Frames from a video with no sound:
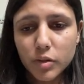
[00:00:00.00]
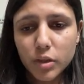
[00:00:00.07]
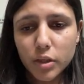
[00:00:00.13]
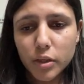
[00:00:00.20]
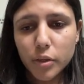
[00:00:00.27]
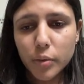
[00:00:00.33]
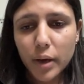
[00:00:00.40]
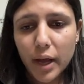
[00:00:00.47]

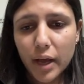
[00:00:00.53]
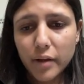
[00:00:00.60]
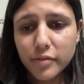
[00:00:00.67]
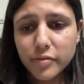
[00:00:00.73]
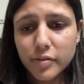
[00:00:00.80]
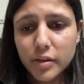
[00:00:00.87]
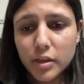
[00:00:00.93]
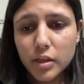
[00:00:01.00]
you
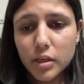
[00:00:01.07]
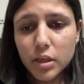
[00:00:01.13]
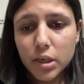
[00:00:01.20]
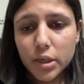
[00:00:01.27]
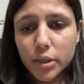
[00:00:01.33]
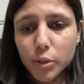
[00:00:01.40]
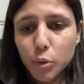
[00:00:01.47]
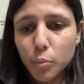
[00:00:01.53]
have
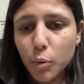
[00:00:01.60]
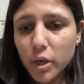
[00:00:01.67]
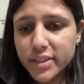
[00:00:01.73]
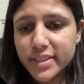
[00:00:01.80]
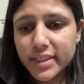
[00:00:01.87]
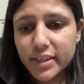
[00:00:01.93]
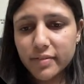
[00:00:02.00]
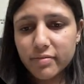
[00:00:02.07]
2
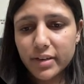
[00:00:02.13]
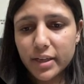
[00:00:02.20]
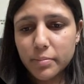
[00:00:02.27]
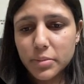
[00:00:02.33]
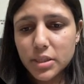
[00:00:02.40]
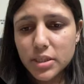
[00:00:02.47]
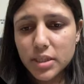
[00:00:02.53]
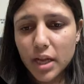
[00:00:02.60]
positive
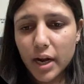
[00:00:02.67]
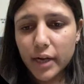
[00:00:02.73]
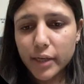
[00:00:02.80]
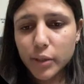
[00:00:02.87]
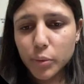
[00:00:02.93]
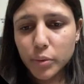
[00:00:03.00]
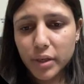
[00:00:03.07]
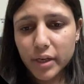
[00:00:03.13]
labels
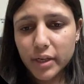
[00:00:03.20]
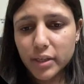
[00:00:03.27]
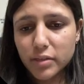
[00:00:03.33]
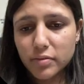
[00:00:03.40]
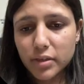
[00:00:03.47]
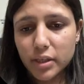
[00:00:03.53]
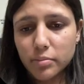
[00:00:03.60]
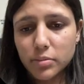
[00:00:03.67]
and 2 negative
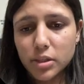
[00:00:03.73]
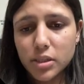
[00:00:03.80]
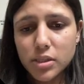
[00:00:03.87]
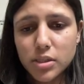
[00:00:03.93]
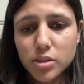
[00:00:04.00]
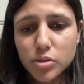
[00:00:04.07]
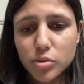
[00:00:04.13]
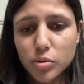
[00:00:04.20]

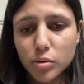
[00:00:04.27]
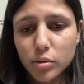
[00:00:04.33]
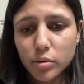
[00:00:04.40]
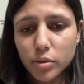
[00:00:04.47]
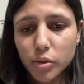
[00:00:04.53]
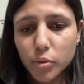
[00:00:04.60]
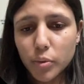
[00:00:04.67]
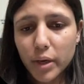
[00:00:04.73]
labels, so
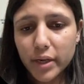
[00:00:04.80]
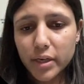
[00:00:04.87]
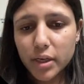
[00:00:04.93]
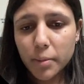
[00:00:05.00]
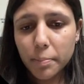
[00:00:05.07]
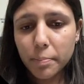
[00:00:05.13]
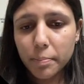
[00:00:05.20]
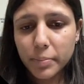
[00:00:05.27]
you are in
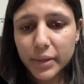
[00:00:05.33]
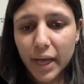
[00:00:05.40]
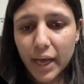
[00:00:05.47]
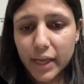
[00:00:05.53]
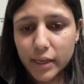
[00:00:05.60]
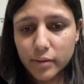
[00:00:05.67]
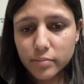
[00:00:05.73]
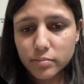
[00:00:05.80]
a
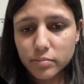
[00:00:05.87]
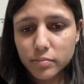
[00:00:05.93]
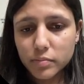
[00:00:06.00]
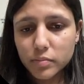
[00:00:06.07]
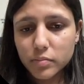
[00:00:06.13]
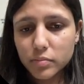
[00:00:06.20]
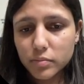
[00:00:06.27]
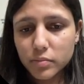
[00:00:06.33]
tie,
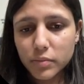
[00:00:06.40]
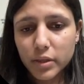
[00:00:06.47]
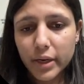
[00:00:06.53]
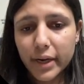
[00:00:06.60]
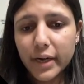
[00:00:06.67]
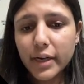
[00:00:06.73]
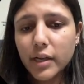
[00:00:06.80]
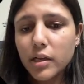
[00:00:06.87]

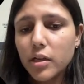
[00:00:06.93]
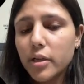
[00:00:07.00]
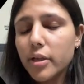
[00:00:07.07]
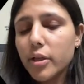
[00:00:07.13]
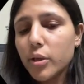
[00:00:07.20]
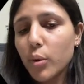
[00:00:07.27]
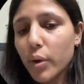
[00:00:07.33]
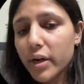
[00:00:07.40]
right?
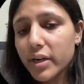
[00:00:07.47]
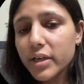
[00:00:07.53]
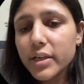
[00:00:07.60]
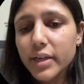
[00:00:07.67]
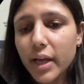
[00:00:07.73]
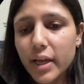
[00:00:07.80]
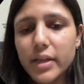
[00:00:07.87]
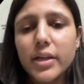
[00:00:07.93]
You are in a
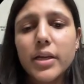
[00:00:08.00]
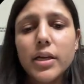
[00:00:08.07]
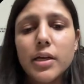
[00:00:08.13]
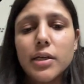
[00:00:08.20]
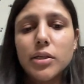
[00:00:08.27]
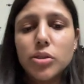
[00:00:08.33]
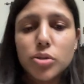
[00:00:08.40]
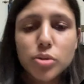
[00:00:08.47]
tie.
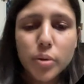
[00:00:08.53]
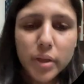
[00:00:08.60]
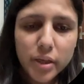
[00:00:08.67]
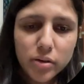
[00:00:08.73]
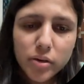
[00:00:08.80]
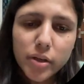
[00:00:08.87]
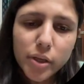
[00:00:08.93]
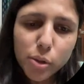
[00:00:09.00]
So
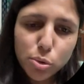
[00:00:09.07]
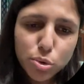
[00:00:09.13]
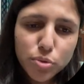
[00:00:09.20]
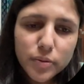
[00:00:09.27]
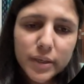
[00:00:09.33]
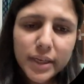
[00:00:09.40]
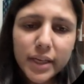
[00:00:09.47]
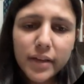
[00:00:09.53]
here
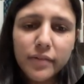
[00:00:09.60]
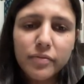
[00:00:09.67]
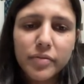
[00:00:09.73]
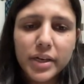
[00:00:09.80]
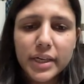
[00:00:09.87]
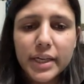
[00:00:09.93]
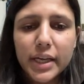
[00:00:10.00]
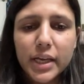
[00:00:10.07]
usually
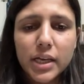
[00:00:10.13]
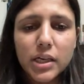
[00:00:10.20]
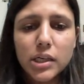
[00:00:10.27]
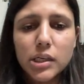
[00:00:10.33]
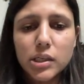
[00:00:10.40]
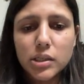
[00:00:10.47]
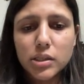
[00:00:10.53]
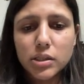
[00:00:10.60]
we take
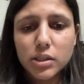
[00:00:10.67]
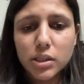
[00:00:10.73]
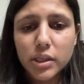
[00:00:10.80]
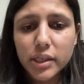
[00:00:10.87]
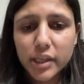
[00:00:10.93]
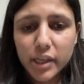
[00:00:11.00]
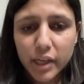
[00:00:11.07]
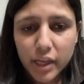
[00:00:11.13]

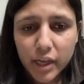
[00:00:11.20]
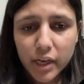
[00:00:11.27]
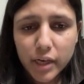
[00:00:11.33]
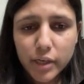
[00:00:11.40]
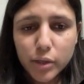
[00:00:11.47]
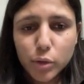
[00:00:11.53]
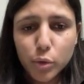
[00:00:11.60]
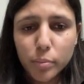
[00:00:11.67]
the
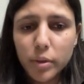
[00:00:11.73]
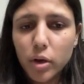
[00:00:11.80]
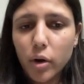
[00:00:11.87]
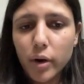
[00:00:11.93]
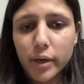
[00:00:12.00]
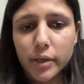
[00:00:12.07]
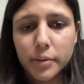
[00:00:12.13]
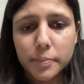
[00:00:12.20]
K to be
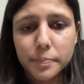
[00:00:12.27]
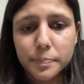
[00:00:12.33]
odd